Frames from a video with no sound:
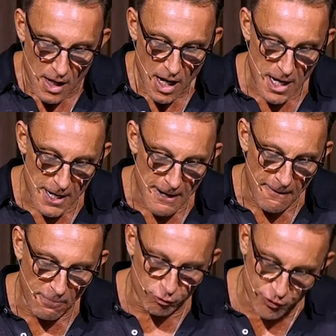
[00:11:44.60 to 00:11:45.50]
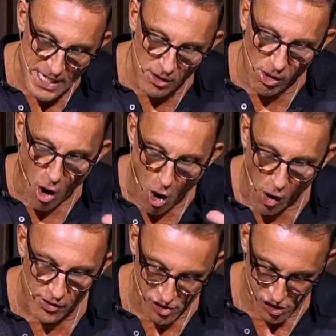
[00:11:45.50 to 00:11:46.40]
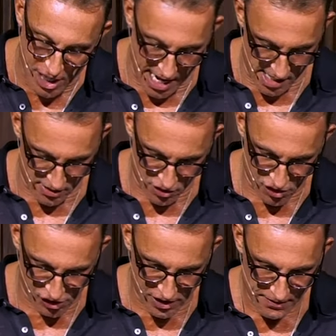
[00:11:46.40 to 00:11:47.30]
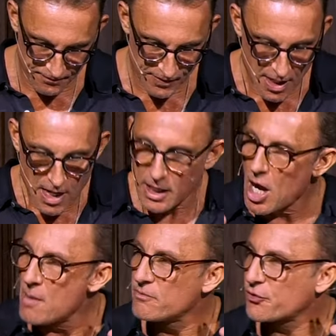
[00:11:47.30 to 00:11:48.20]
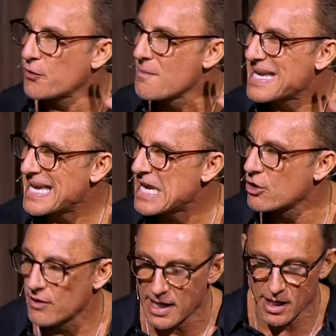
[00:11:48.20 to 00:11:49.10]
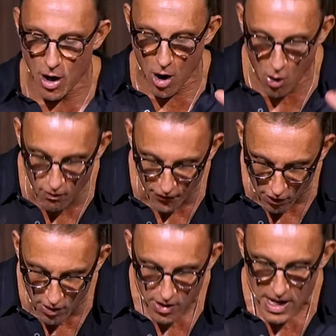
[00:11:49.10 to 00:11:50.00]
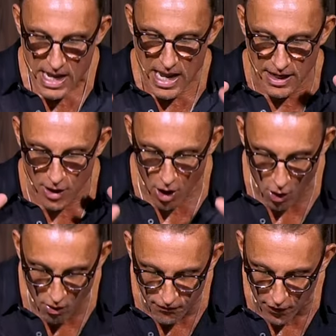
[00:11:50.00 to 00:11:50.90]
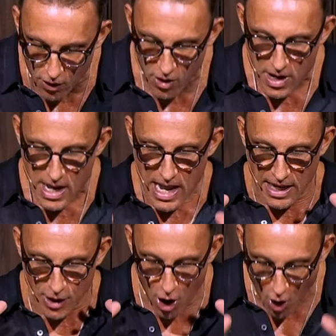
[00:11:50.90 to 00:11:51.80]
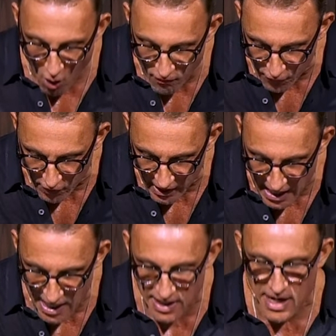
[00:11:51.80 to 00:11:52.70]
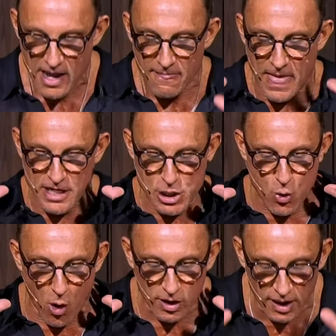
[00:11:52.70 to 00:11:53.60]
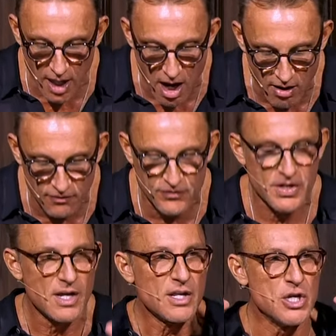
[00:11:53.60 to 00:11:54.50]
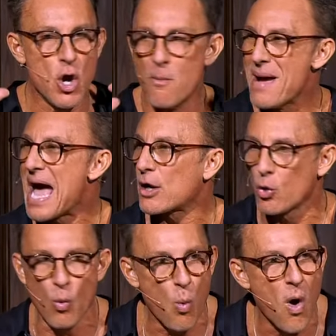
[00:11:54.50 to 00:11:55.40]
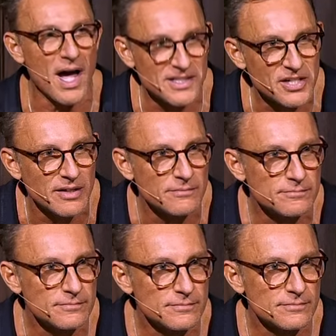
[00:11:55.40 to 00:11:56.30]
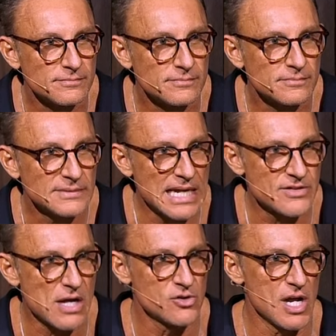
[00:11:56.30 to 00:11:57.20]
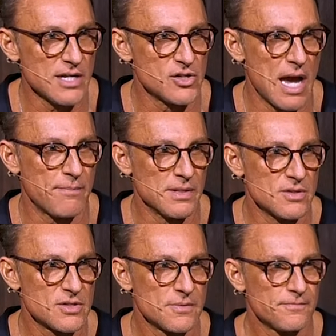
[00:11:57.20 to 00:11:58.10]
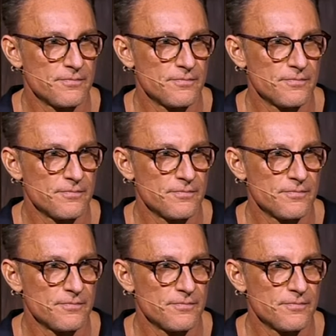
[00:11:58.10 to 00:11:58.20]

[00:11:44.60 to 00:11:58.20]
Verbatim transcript: Uh, real heart change comes from hearing over and over and over again that you are loved no matter what. That's how change happens.